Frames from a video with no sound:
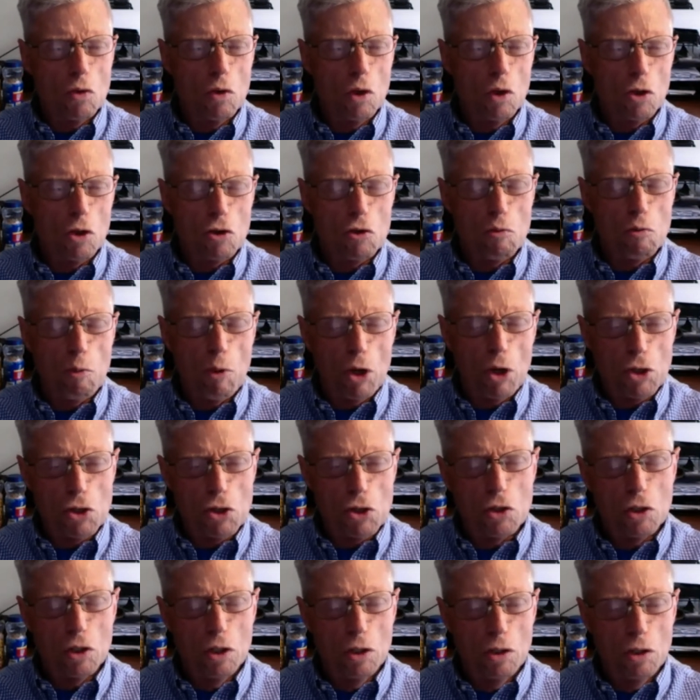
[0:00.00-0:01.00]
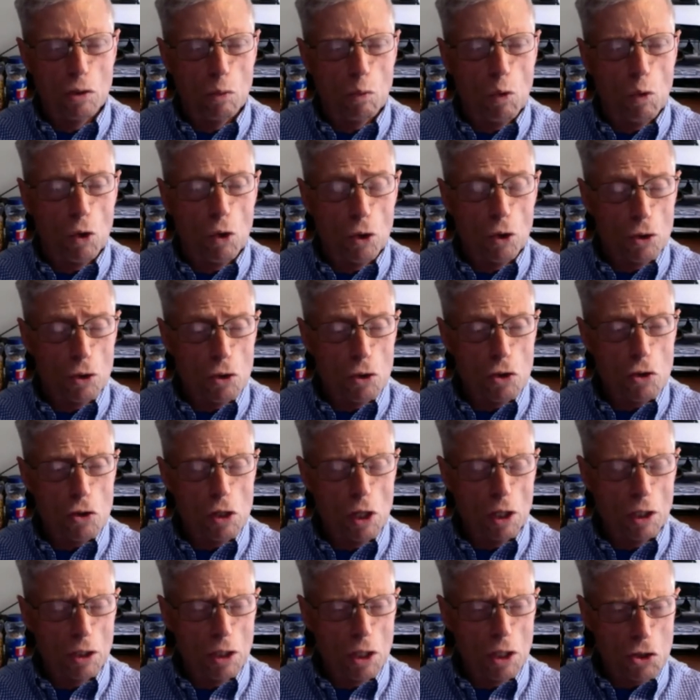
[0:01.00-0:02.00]
expressed in the words,
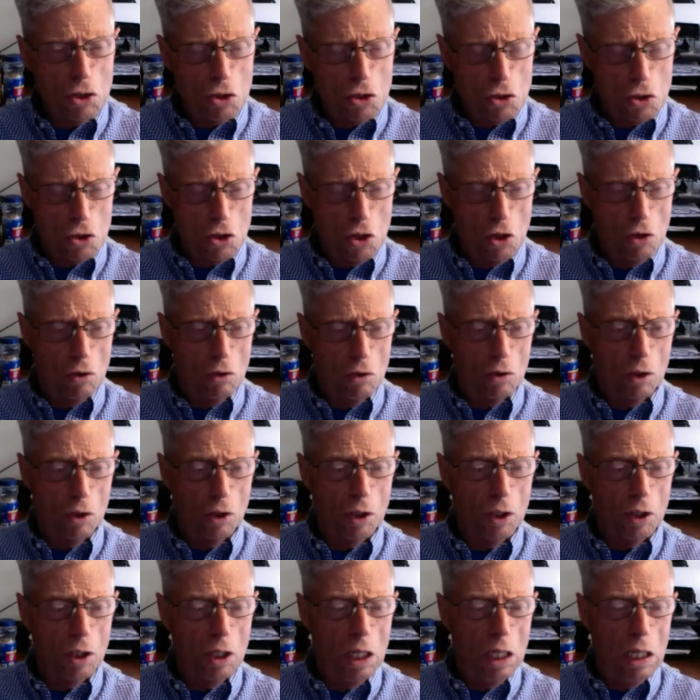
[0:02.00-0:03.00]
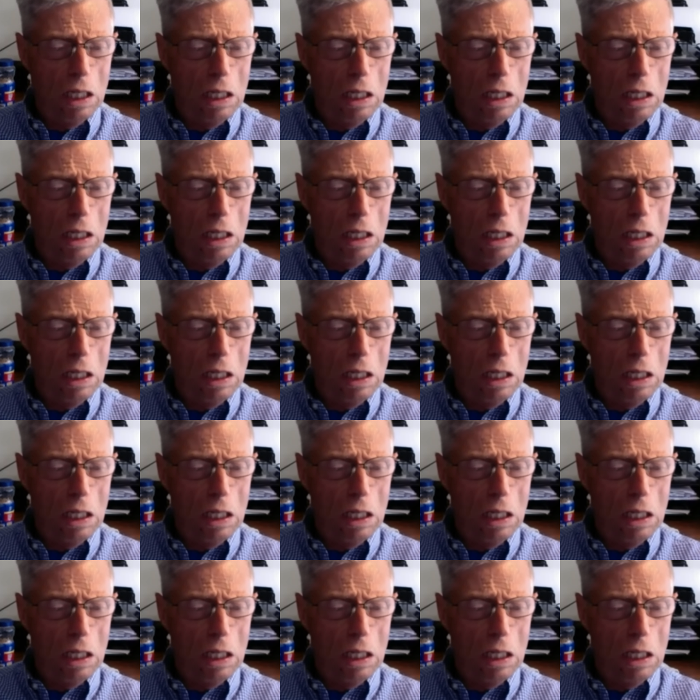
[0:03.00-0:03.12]
not necessarily